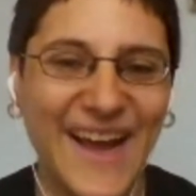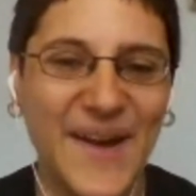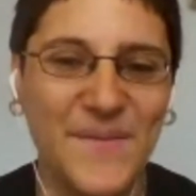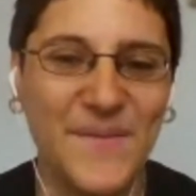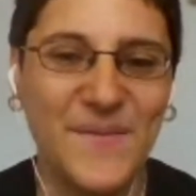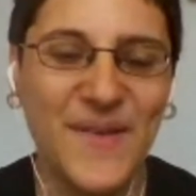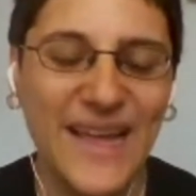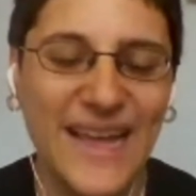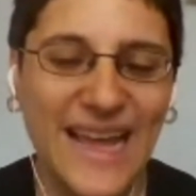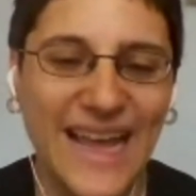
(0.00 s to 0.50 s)

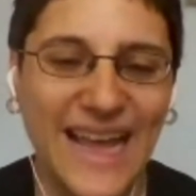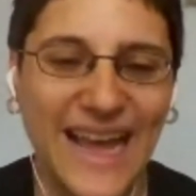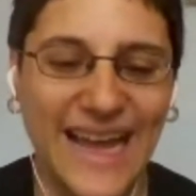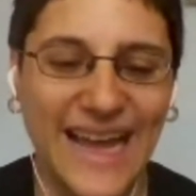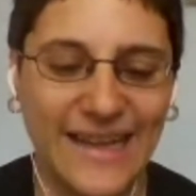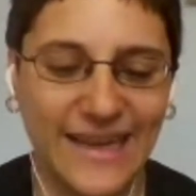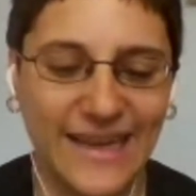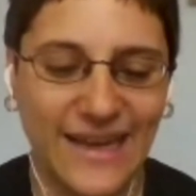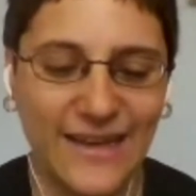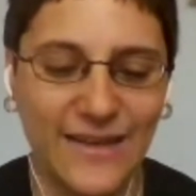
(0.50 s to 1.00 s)
um,
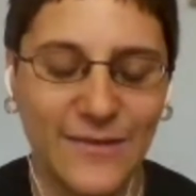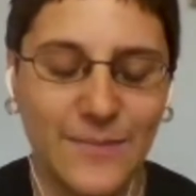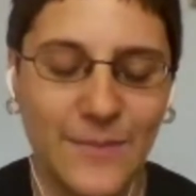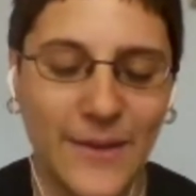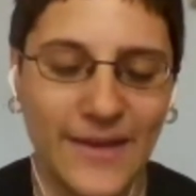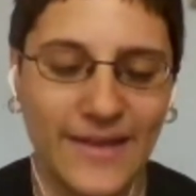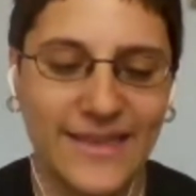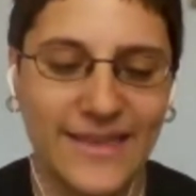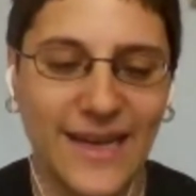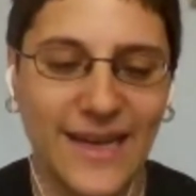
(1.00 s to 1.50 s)
and like kind of
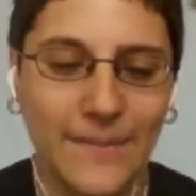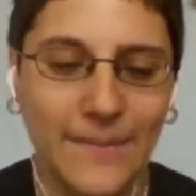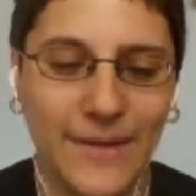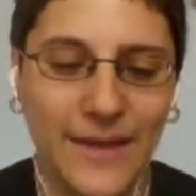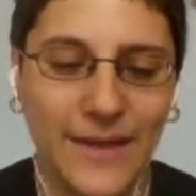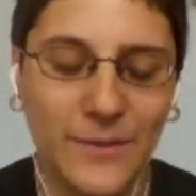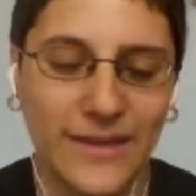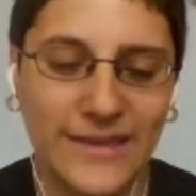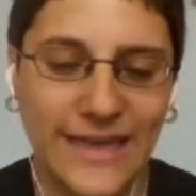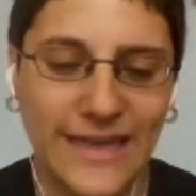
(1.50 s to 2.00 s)
by the time
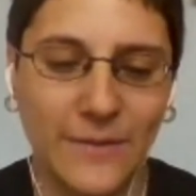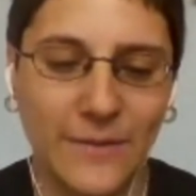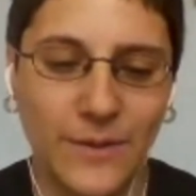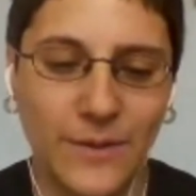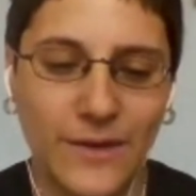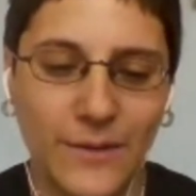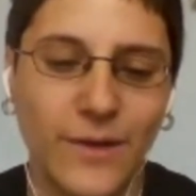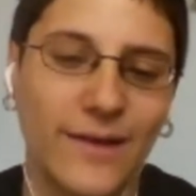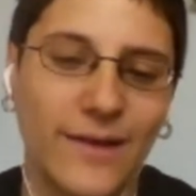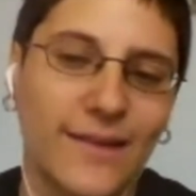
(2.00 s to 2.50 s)
they worked out
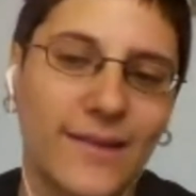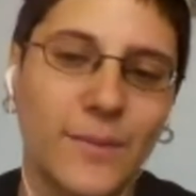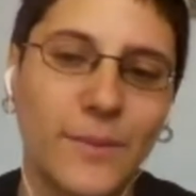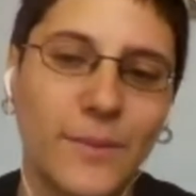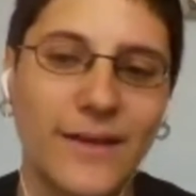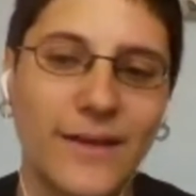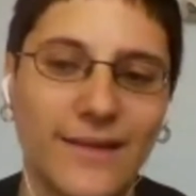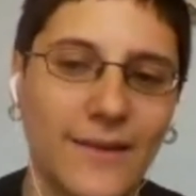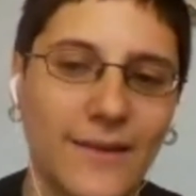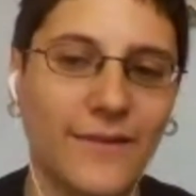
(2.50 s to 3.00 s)
what it was,
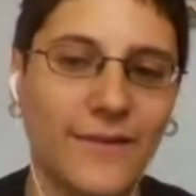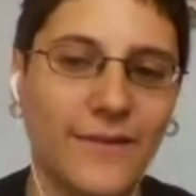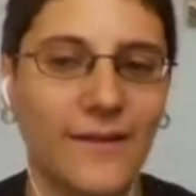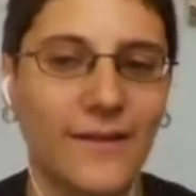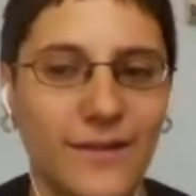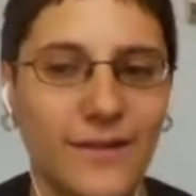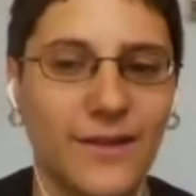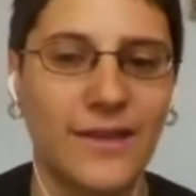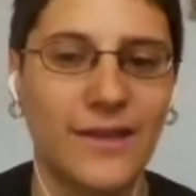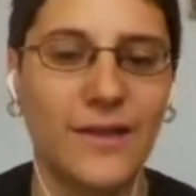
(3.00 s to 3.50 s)
because they
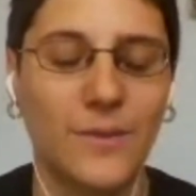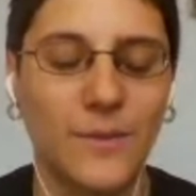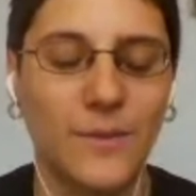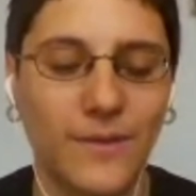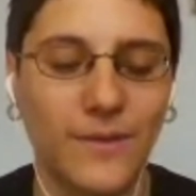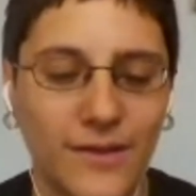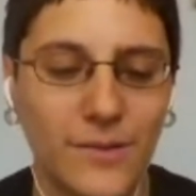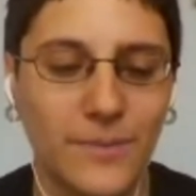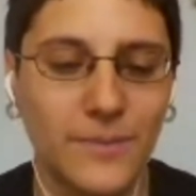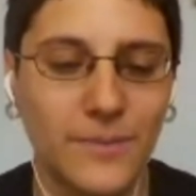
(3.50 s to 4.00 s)
first thought that it
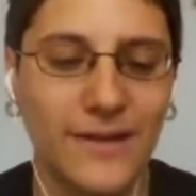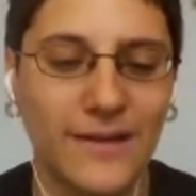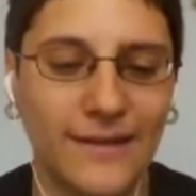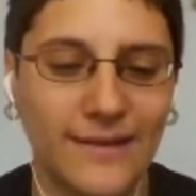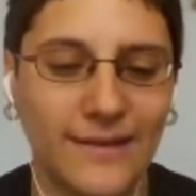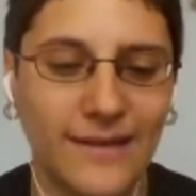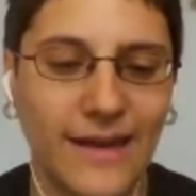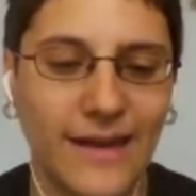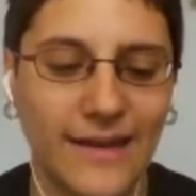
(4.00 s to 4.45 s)
was lupus,